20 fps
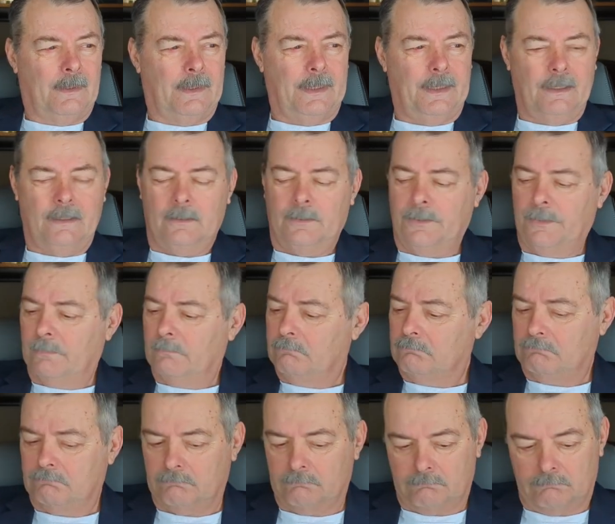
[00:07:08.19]
and,
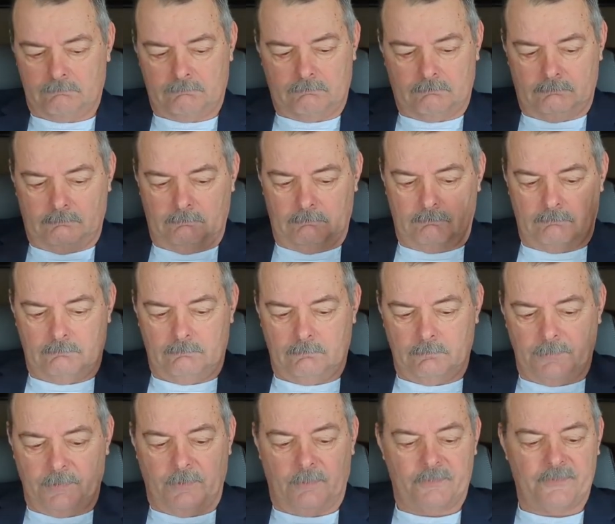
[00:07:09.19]

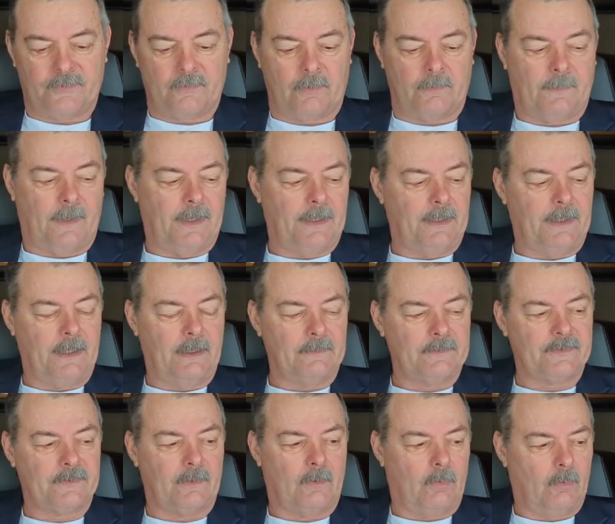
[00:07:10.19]
you know, sort of
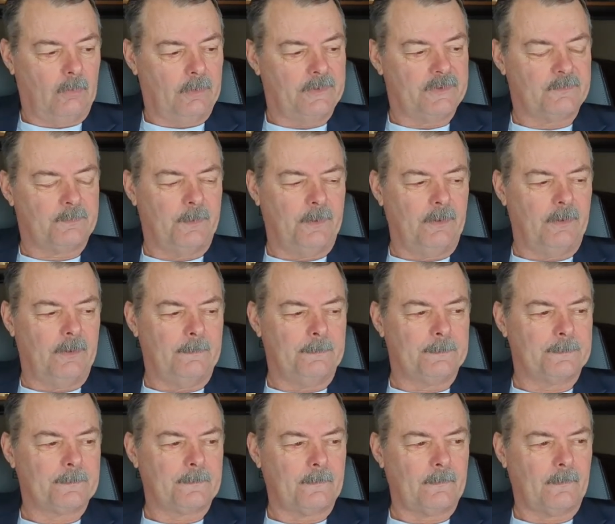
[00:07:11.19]
unannounced, the Holy
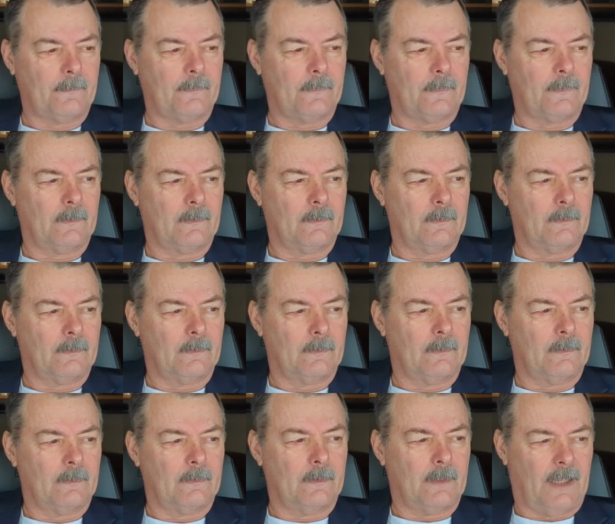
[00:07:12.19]
Spirit.
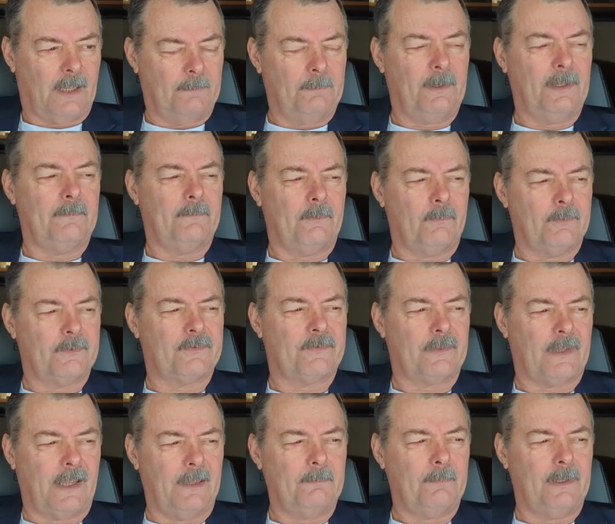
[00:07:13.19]
I believe it
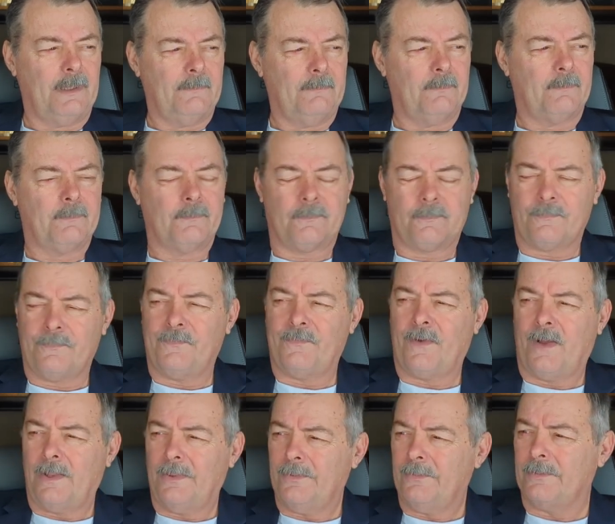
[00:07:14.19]
was I believe it was
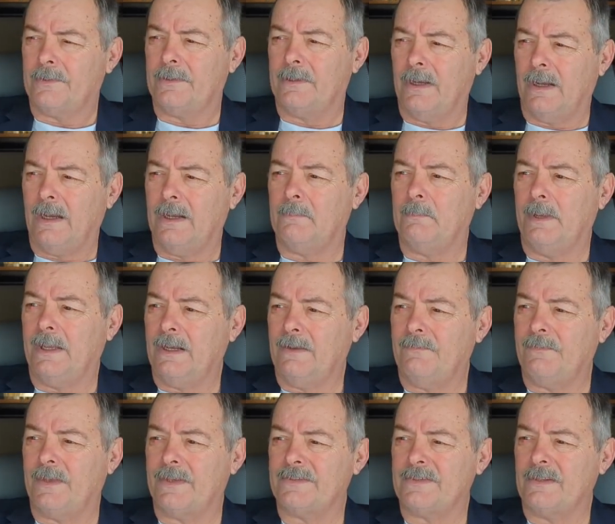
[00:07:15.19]
Father God
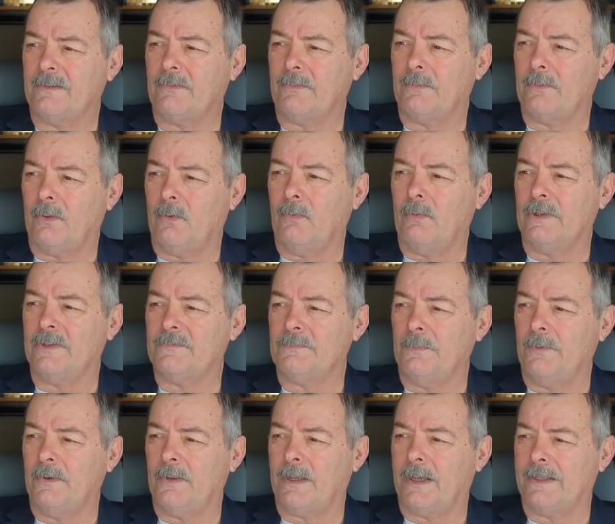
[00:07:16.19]
manifesting through the Holy
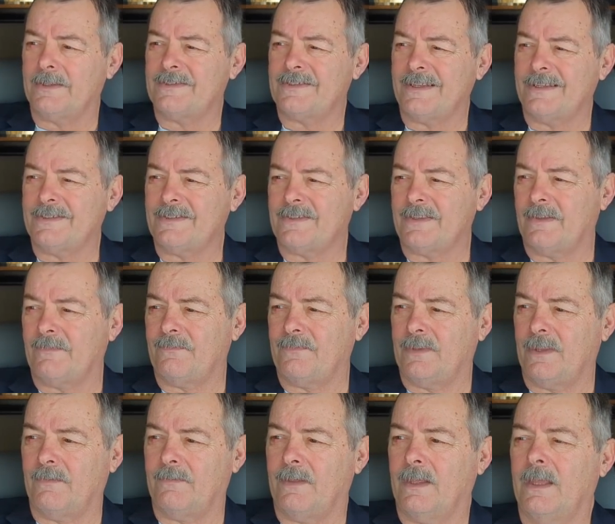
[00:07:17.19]
Spirit. I sensed the
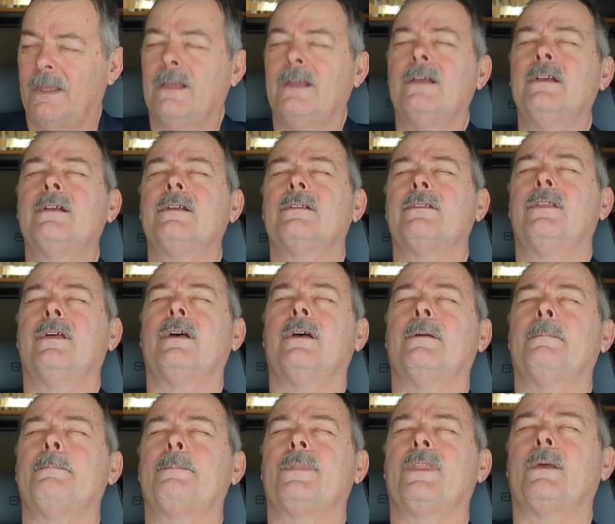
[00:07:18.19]
the
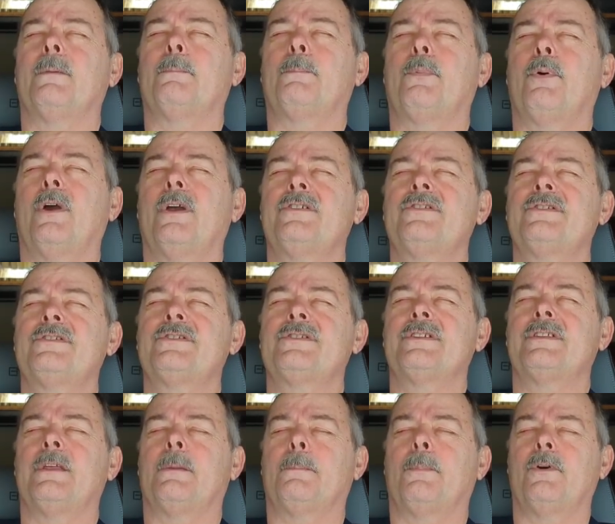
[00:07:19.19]
the, the
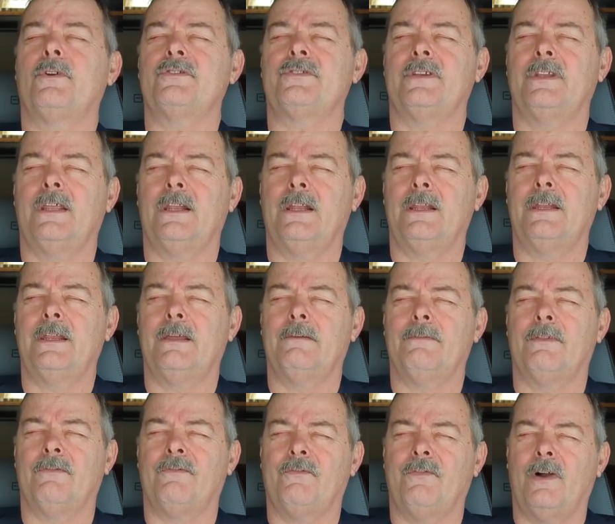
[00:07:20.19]
presence and the personality
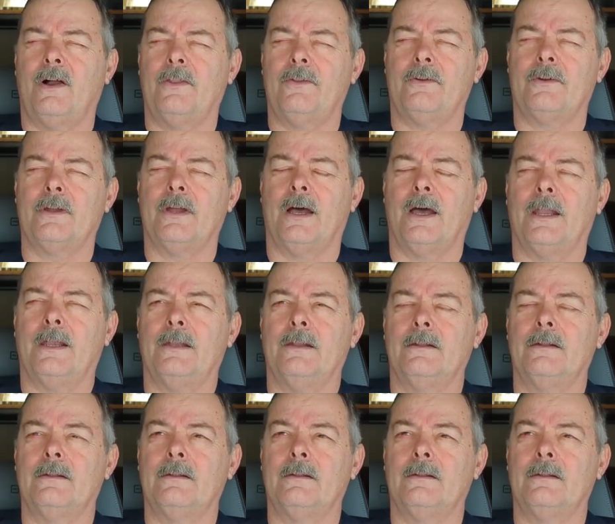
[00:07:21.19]
of the Father God.